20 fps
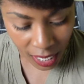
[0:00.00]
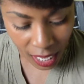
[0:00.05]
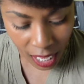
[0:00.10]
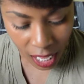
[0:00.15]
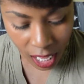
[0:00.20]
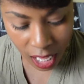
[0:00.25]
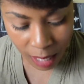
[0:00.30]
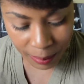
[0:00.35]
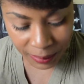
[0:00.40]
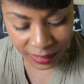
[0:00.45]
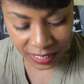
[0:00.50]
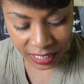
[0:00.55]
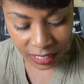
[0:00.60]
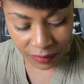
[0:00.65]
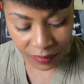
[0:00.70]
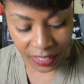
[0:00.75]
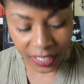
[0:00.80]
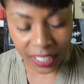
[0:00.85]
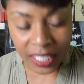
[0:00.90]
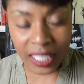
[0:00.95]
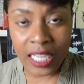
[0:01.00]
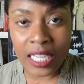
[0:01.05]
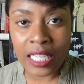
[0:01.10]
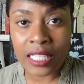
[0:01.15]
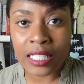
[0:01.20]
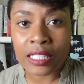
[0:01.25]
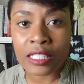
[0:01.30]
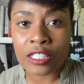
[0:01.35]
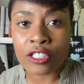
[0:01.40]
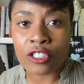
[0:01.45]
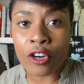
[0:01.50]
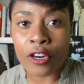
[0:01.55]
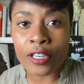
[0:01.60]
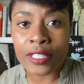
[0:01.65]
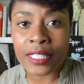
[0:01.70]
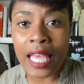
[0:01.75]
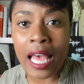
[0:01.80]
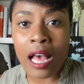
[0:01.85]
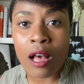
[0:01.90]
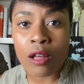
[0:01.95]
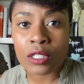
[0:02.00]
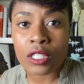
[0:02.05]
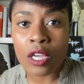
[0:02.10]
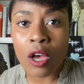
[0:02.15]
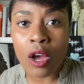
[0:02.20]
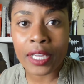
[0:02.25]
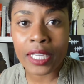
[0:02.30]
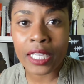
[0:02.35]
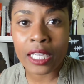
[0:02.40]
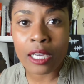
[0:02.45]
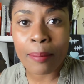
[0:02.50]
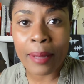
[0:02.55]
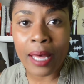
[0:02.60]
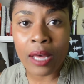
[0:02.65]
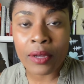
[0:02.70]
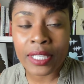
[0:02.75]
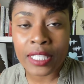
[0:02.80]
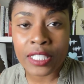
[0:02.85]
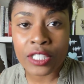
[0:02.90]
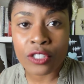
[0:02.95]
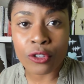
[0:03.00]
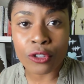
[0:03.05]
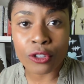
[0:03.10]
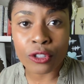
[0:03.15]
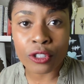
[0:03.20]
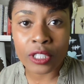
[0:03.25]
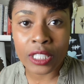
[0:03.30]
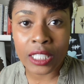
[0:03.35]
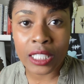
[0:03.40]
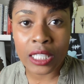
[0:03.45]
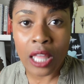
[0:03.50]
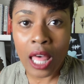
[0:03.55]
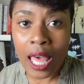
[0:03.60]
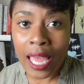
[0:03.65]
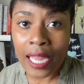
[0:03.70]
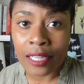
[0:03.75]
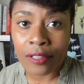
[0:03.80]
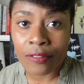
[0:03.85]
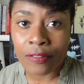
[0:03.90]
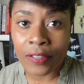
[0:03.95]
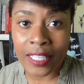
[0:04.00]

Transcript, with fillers: um, Stephen King starts out talking about his early life,